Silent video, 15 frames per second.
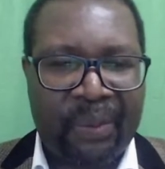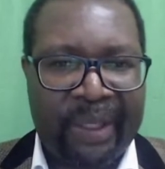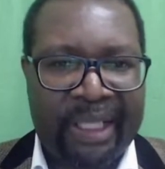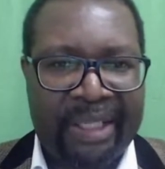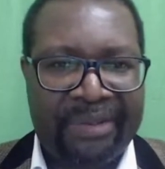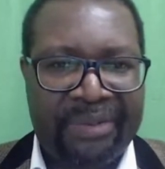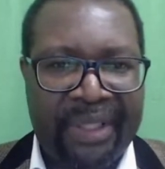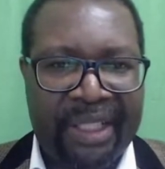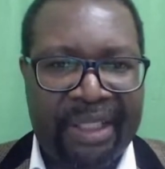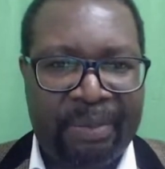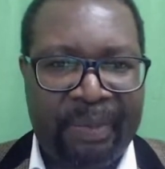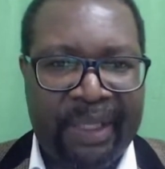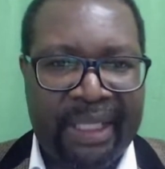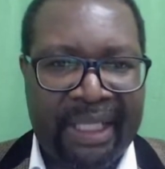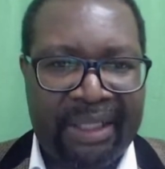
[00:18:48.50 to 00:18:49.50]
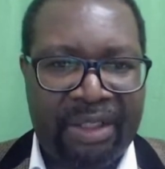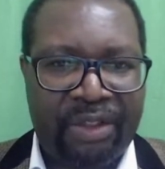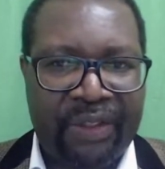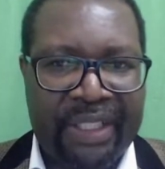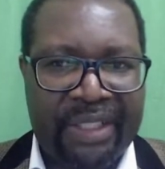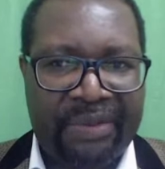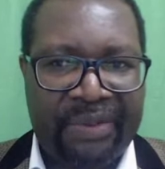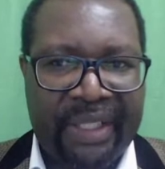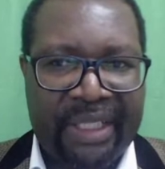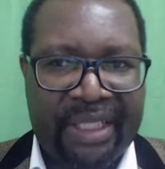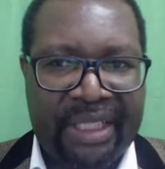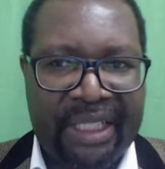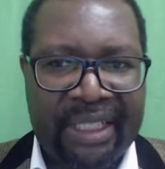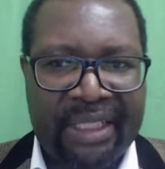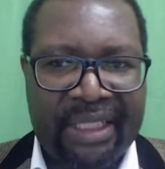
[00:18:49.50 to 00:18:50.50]
when I finish my address
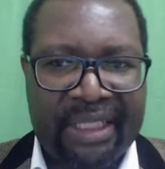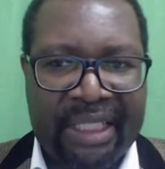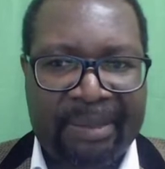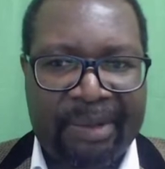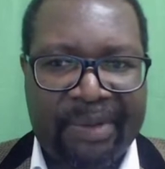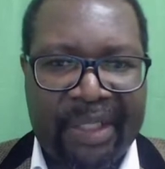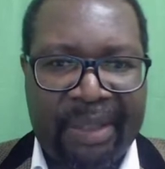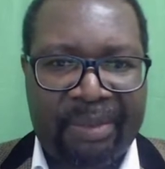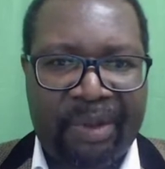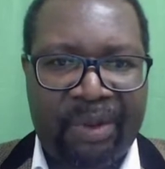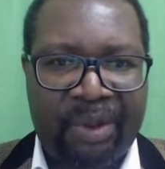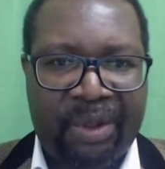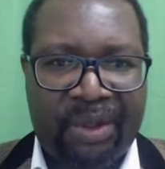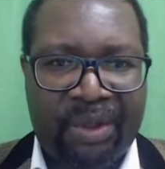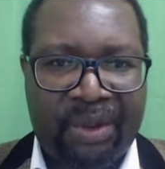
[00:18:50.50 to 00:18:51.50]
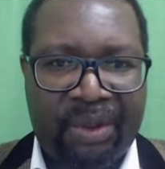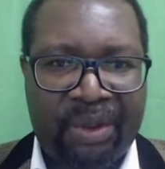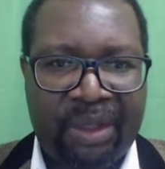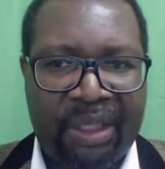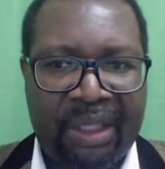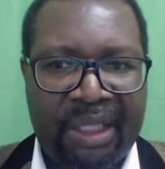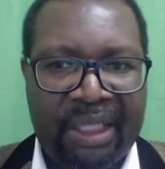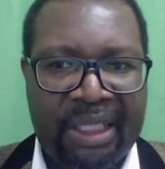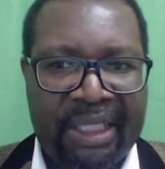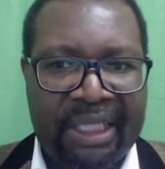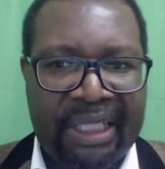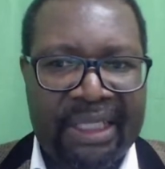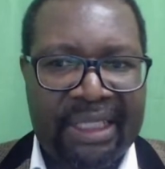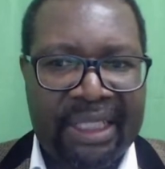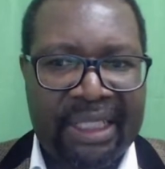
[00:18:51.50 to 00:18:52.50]
first, and some of them will also
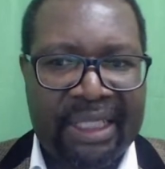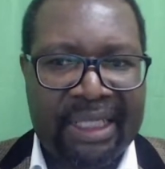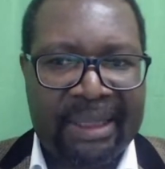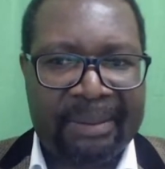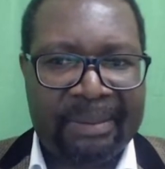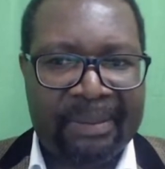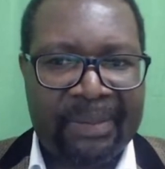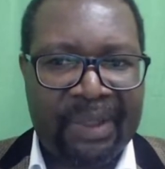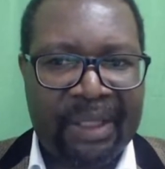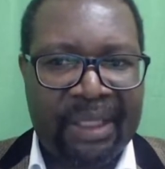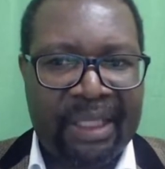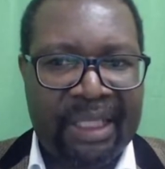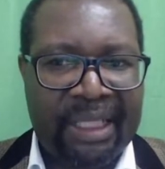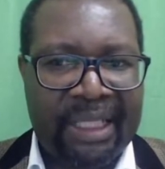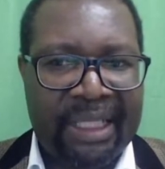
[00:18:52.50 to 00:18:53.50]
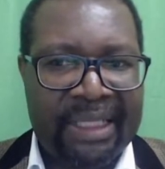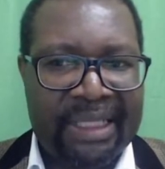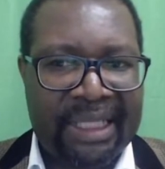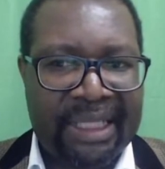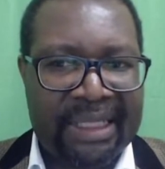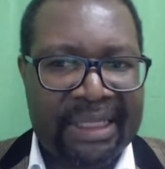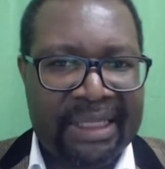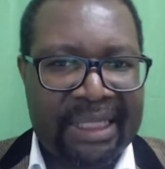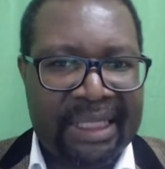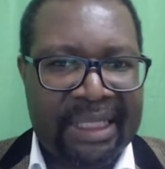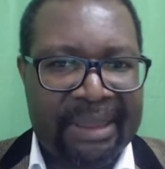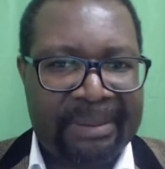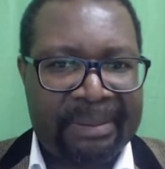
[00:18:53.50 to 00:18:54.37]
get answers